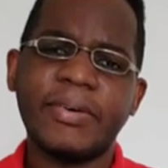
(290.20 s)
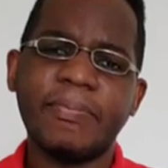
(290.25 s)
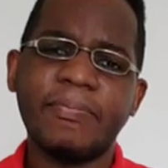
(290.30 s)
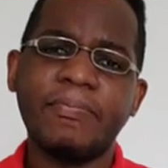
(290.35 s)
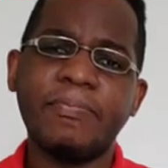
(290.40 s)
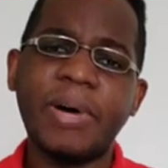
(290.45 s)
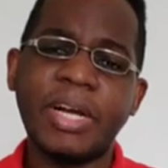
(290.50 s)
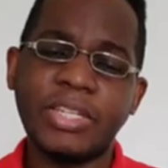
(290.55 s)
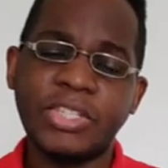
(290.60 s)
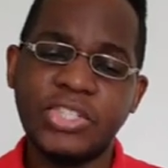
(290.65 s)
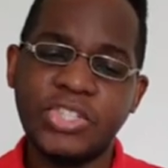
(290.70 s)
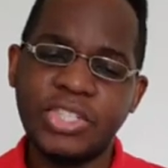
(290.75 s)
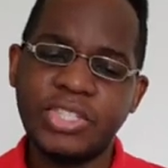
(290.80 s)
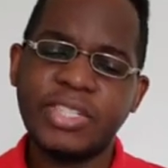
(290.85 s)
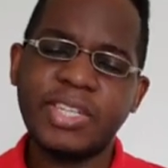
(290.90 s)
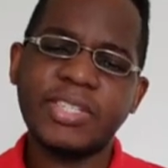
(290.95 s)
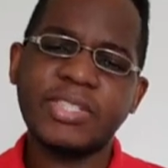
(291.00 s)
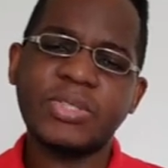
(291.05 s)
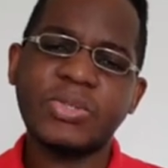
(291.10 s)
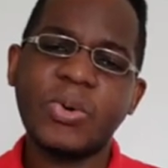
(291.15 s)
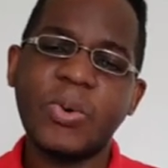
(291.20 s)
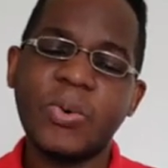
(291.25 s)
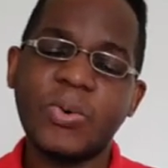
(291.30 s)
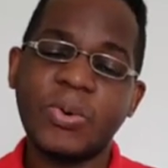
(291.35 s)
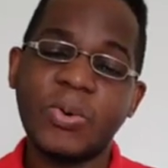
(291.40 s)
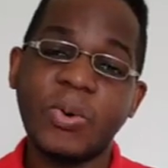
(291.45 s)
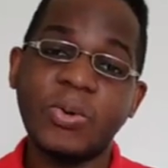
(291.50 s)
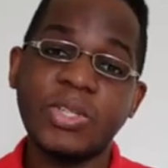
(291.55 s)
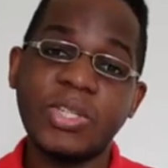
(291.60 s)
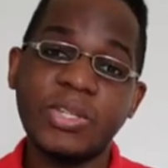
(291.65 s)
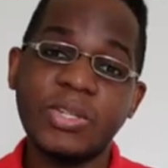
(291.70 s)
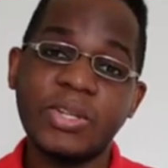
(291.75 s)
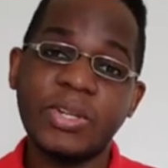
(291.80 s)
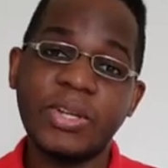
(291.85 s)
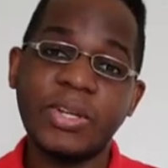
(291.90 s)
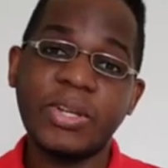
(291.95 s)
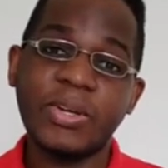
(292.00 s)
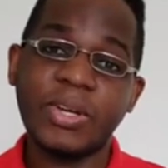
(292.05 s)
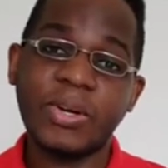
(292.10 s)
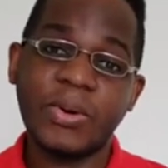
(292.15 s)
But Jesus told,
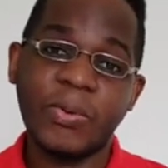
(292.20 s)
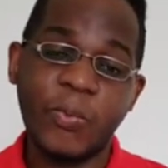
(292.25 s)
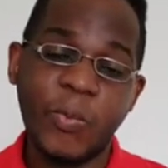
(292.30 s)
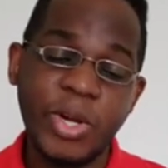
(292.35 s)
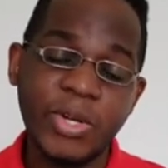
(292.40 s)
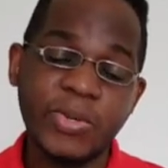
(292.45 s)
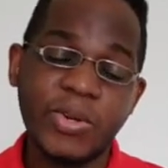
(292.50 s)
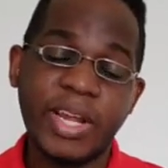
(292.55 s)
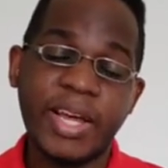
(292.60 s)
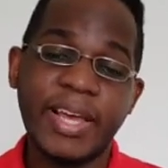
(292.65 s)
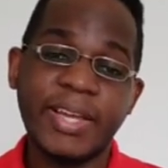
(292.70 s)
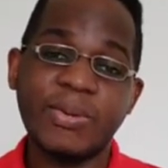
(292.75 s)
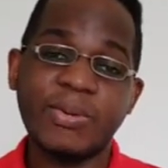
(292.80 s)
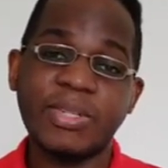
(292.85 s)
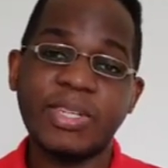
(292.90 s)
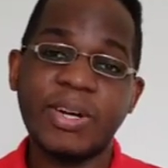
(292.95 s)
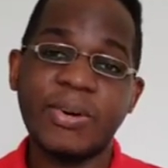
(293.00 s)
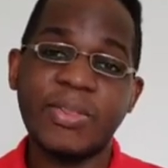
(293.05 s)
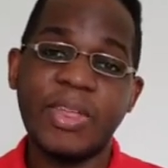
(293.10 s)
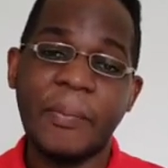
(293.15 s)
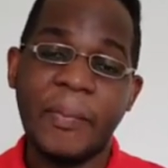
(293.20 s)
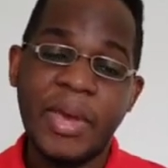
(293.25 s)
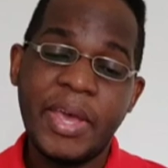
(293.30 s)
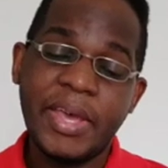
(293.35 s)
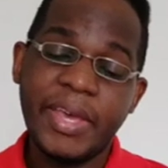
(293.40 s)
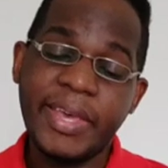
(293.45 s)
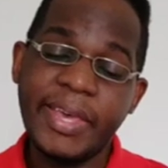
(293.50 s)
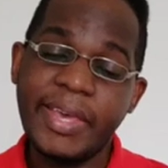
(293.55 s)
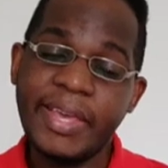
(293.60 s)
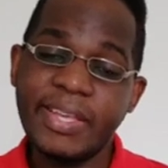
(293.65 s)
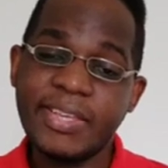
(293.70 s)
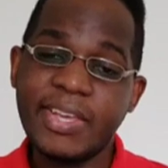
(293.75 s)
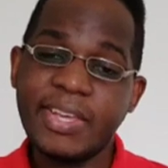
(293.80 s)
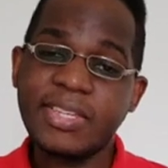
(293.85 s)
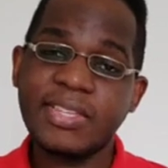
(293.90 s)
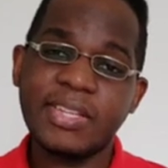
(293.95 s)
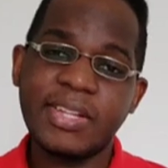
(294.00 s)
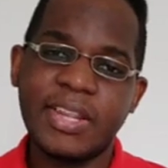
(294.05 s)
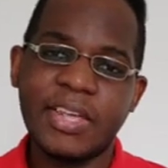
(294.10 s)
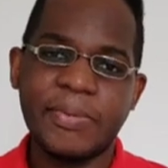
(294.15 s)
continue, went on ahead to tell them, He is
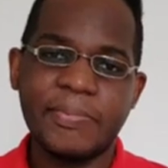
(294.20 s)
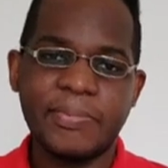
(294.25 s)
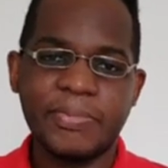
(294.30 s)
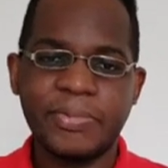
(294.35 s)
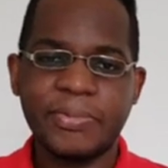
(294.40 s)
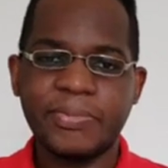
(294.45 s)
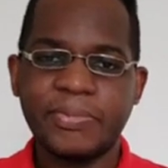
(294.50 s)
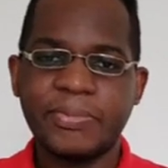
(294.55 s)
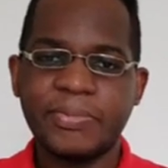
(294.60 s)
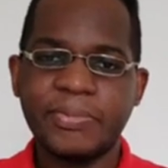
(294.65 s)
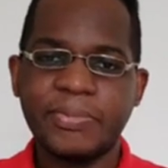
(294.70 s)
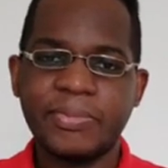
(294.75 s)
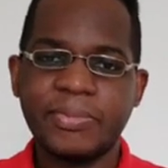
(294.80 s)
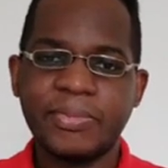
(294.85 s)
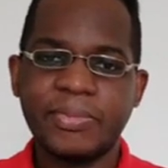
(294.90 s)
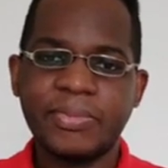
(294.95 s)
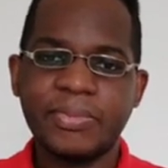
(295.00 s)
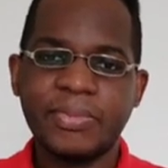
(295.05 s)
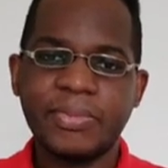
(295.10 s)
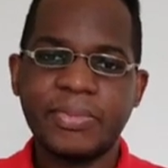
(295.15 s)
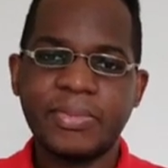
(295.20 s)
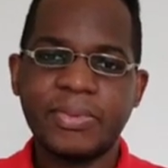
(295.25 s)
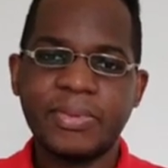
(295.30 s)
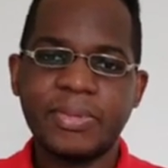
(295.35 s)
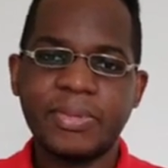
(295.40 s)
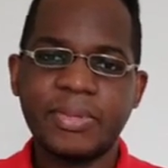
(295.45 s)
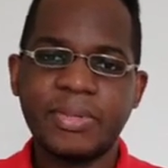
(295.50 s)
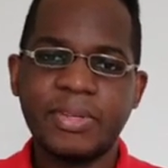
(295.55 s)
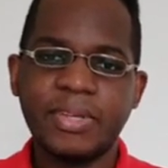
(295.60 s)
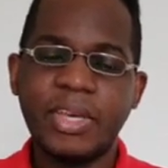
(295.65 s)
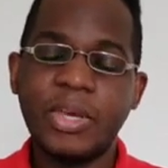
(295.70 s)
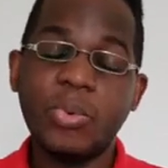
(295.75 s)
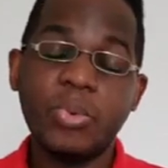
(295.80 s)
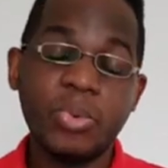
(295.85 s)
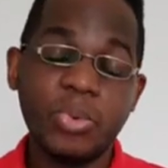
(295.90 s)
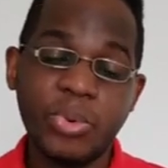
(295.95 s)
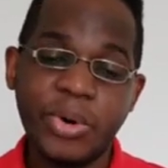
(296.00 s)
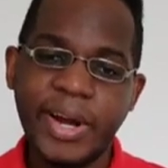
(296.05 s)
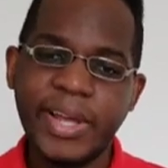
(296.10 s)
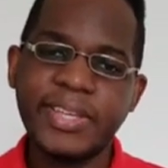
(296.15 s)
asleep. He
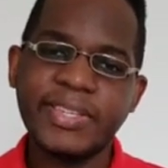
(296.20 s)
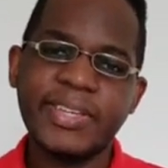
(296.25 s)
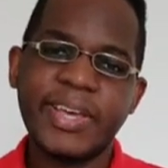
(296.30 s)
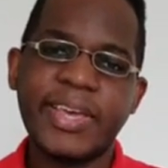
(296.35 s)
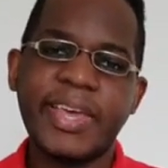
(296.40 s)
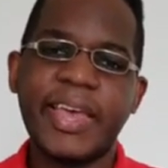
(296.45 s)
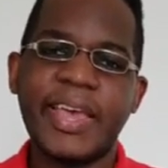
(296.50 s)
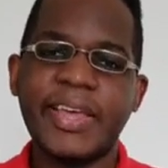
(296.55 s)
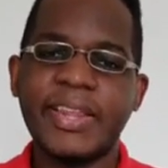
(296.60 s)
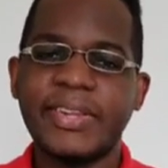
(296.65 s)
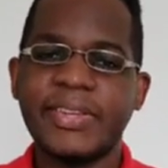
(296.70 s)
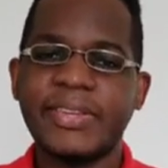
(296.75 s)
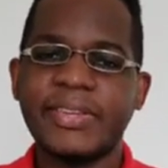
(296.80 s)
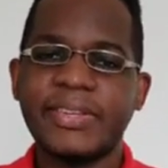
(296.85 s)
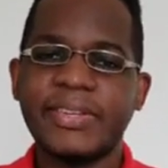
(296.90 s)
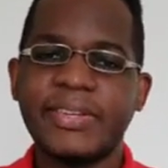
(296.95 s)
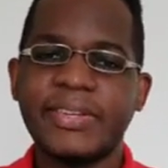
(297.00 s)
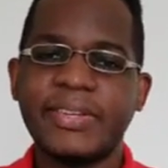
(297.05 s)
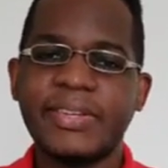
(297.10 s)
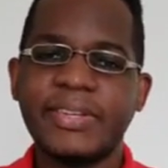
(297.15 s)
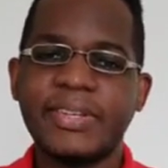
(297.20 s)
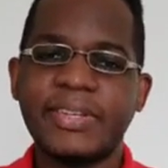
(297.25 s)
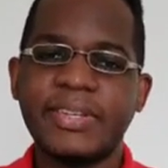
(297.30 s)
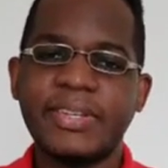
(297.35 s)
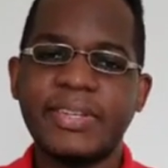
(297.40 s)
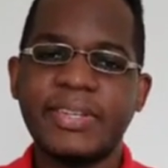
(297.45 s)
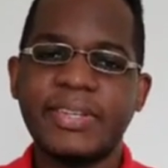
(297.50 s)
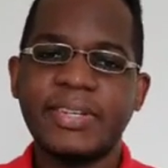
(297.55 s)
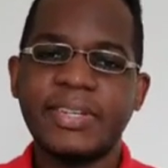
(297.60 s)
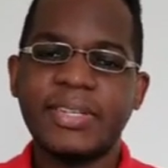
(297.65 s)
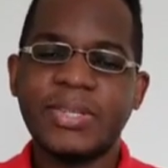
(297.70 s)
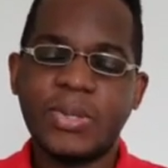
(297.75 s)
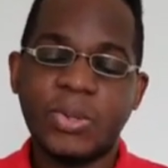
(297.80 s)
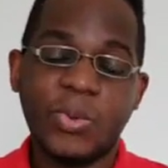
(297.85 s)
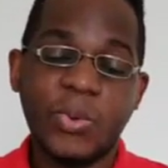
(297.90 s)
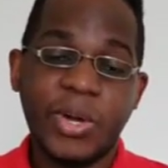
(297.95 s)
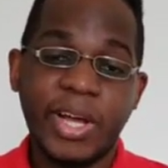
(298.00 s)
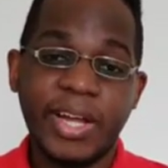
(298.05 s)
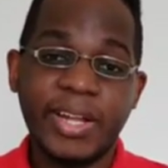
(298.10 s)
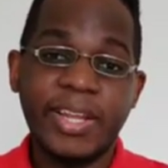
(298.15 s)
will rise again. So,
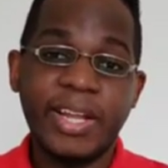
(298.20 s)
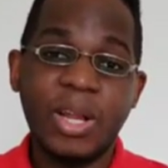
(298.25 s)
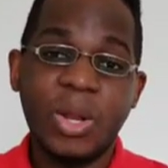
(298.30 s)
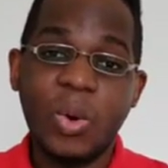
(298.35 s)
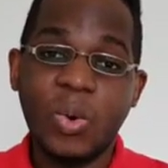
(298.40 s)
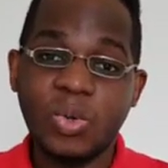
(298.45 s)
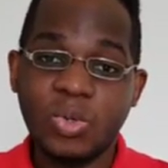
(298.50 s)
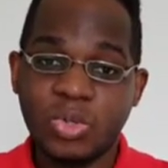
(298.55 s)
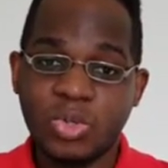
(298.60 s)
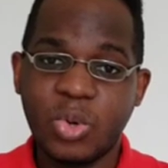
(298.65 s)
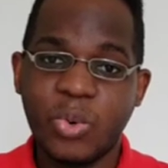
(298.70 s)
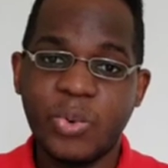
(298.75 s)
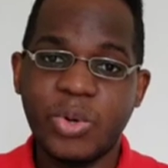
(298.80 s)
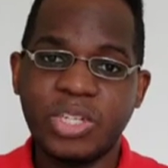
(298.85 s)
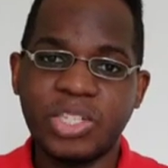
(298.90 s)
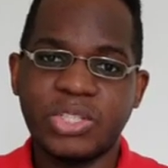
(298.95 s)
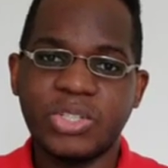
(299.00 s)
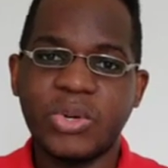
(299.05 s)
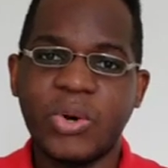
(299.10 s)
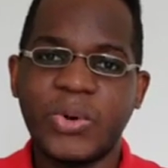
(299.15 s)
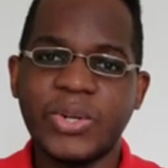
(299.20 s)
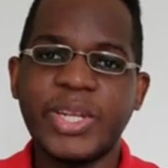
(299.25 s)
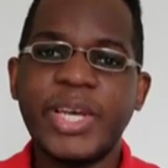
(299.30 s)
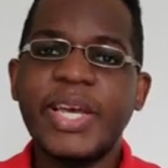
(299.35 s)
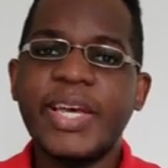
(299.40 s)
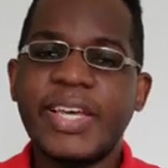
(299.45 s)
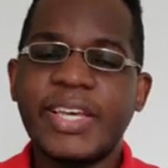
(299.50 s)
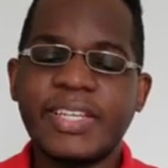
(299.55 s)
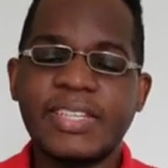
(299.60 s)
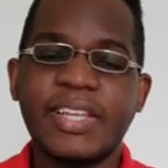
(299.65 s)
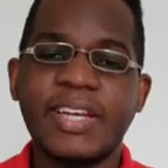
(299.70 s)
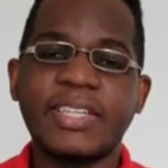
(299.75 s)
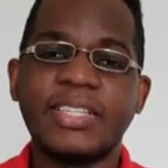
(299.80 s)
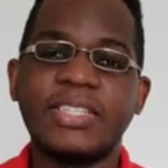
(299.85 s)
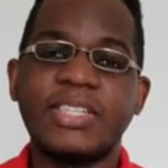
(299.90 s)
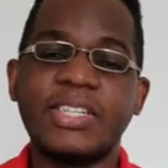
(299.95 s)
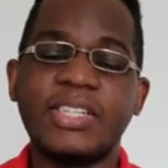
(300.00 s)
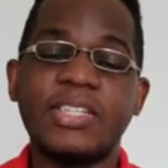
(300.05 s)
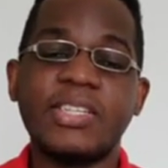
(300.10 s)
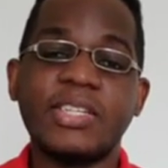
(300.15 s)
to cut the long story short, is
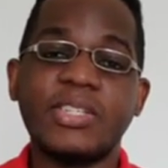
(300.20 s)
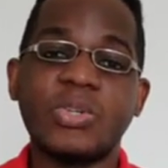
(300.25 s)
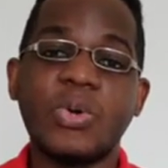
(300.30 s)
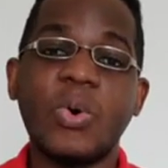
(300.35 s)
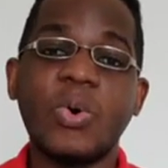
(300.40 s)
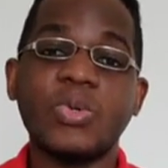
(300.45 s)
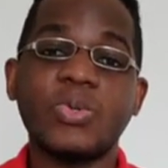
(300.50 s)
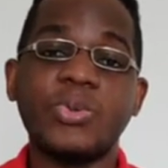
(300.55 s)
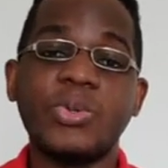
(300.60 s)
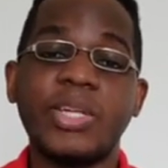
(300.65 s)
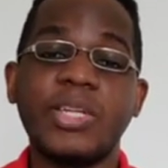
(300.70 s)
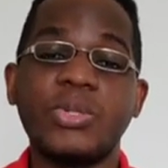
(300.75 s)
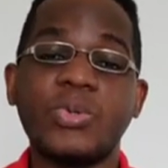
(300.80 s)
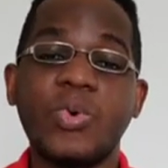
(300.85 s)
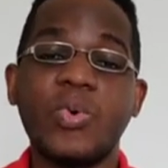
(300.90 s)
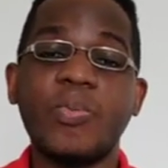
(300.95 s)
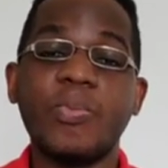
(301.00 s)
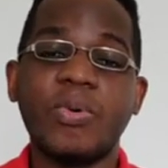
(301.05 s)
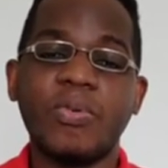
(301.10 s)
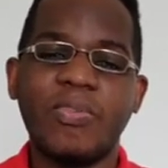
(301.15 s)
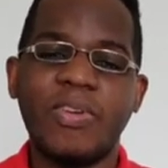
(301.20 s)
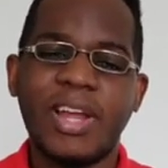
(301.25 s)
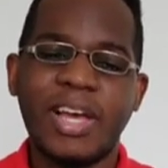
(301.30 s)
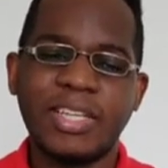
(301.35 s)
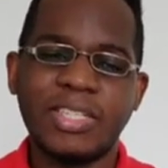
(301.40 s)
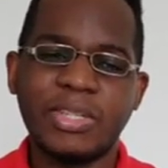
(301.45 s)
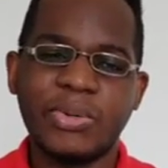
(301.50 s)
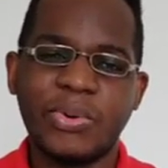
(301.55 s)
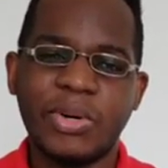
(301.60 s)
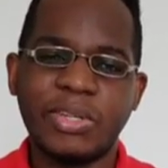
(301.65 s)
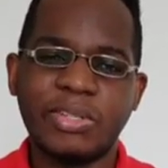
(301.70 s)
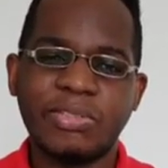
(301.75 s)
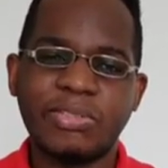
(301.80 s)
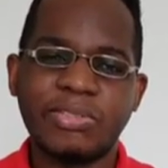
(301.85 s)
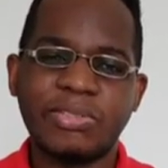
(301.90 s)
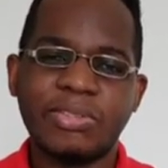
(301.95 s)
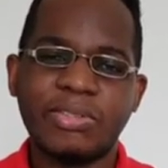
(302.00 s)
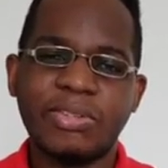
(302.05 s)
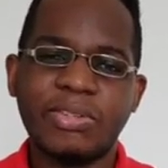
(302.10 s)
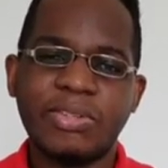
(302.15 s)
that Jesus goes to the tomb of
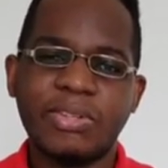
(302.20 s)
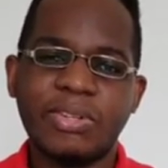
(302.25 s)
Lazarus.